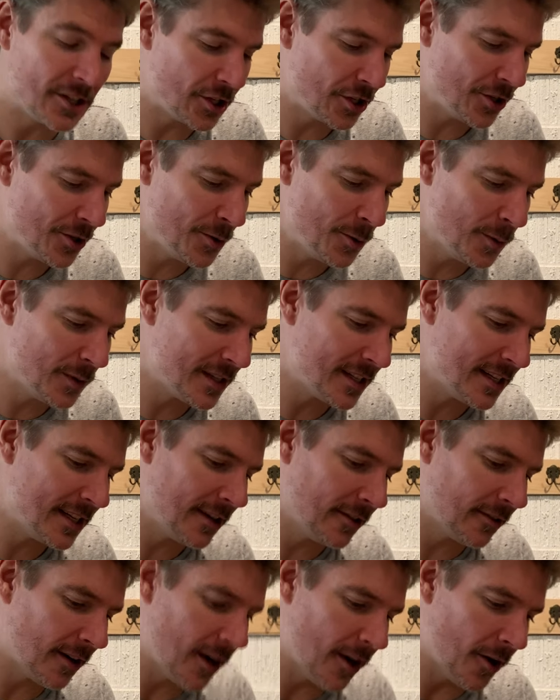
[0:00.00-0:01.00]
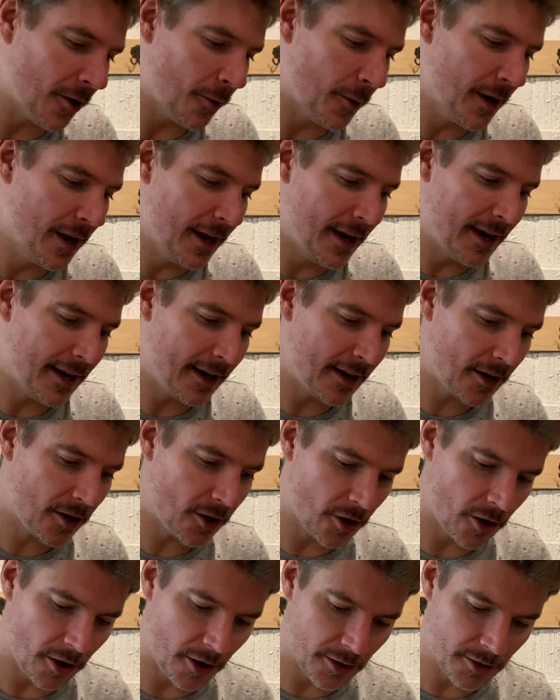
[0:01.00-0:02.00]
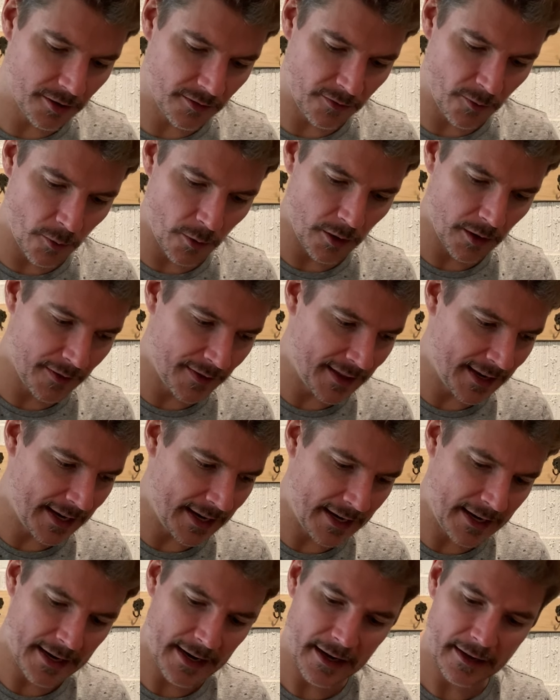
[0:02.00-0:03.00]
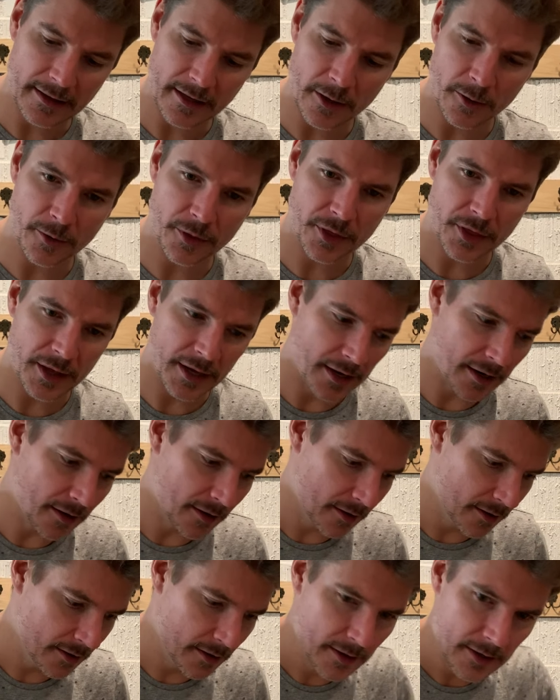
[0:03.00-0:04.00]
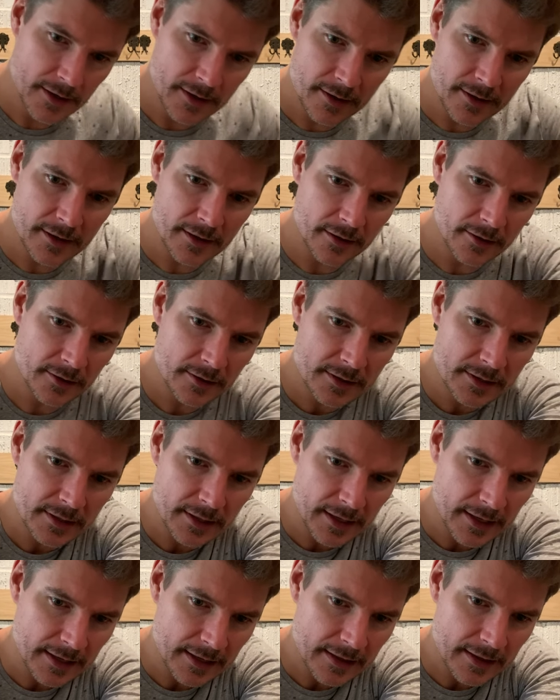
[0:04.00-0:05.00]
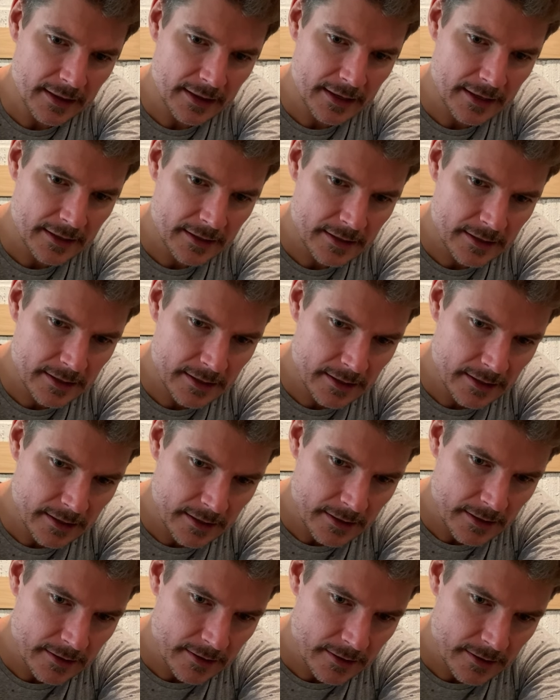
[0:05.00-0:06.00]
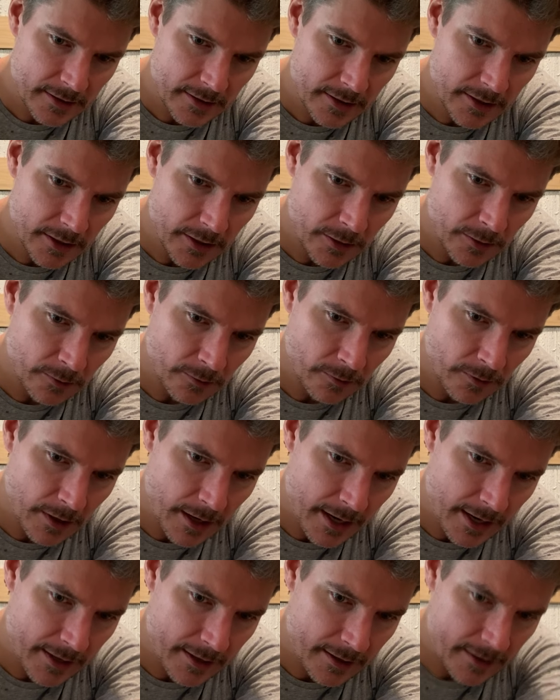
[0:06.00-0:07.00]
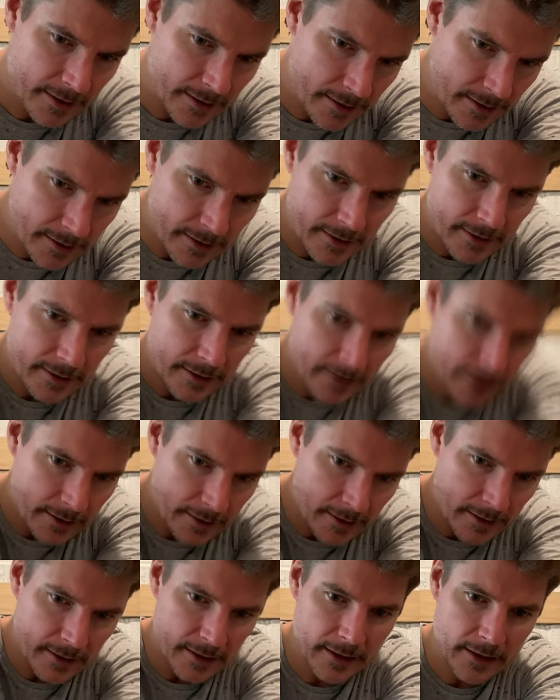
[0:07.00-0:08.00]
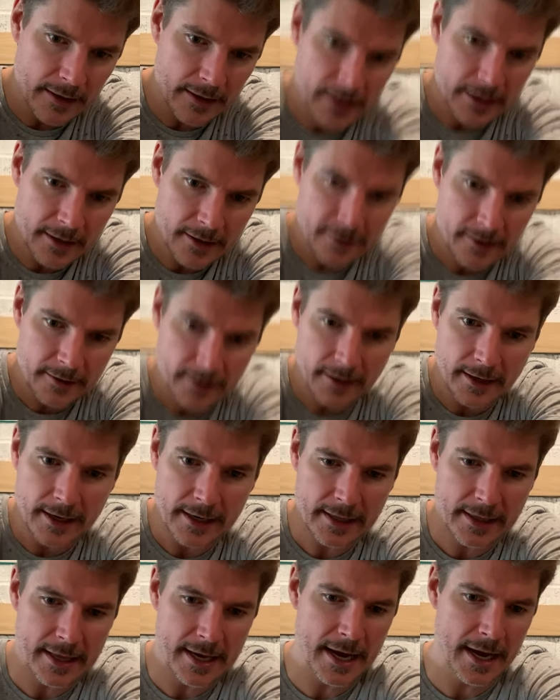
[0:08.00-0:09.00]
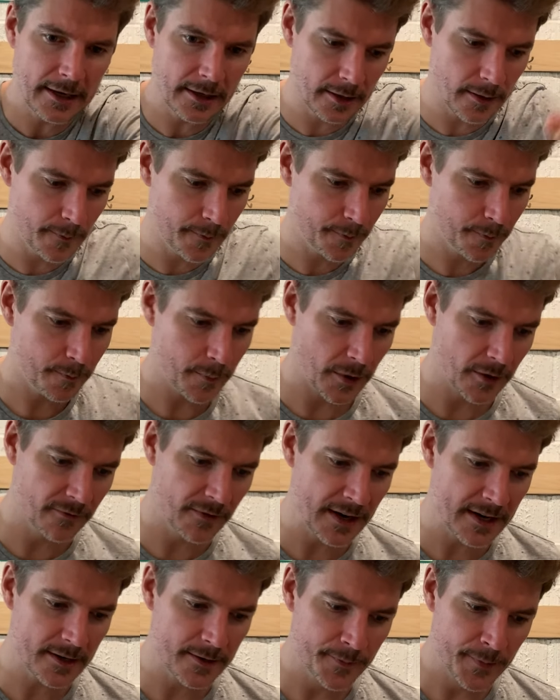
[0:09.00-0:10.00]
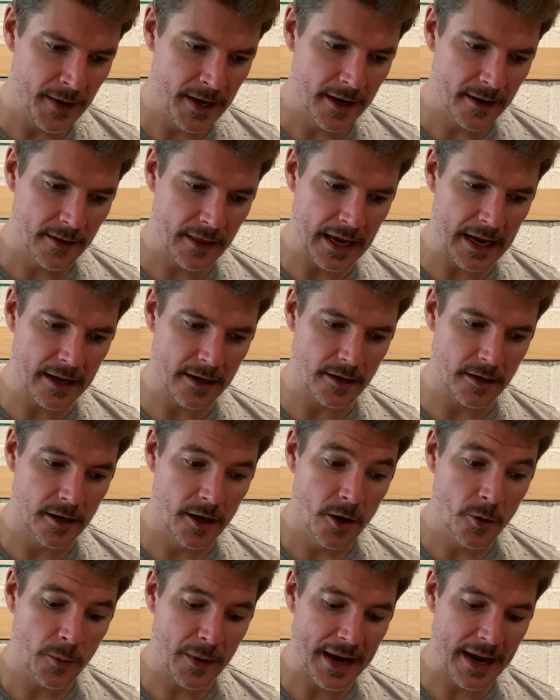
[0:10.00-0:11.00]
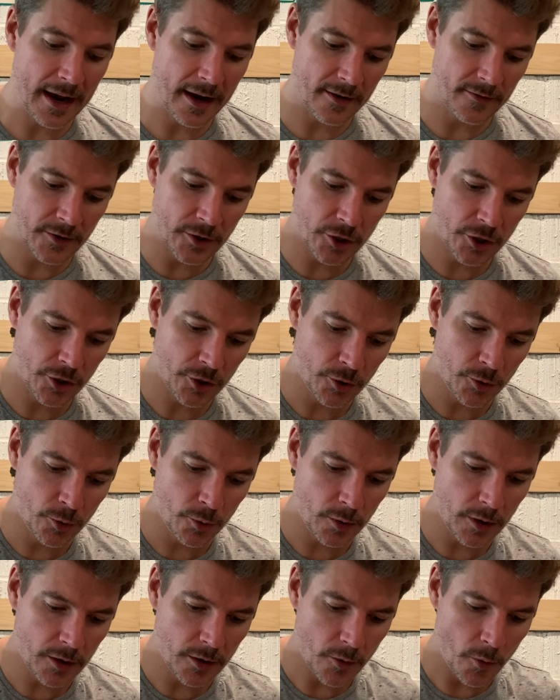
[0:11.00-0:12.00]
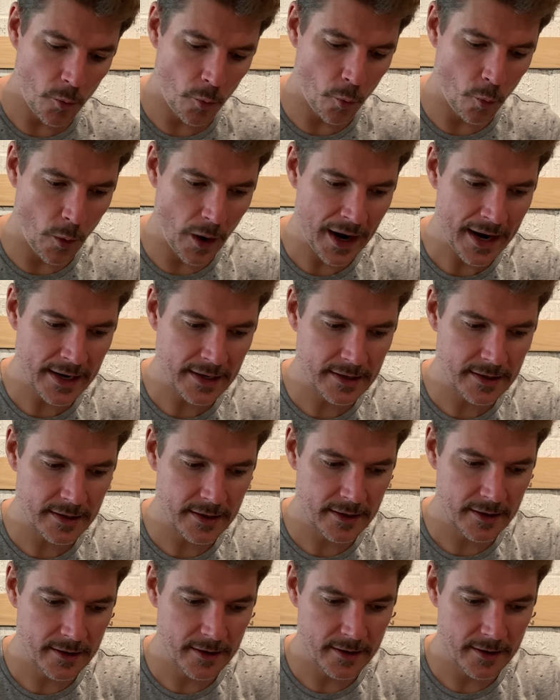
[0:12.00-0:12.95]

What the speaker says: 20, and it calls for the yellow thing that looks like this to go right on there like that. Perfect. Then we have 2 white